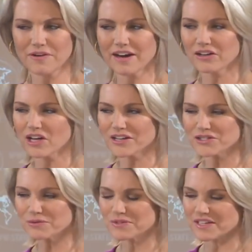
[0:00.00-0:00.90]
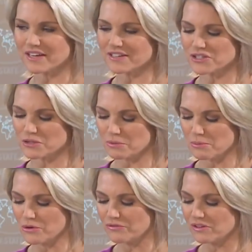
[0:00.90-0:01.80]
File lawsuits against the
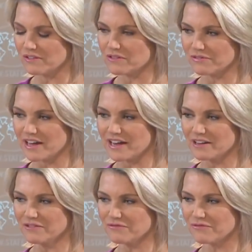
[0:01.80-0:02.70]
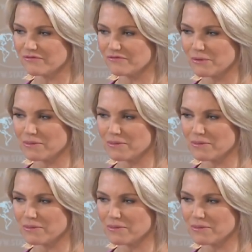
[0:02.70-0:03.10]
removal of the flag from